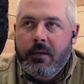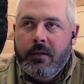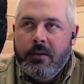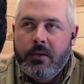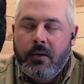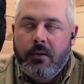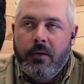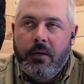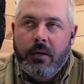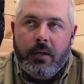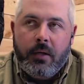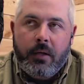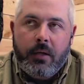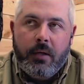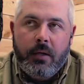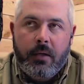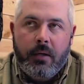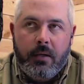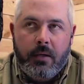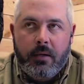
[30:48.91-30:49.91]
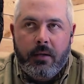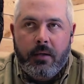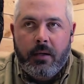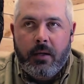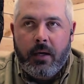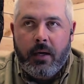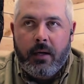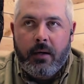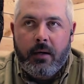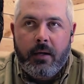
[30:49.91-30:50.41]
So
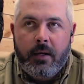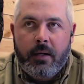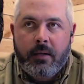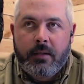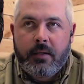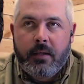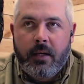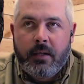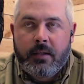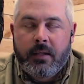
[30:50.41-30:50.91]
yeah, it's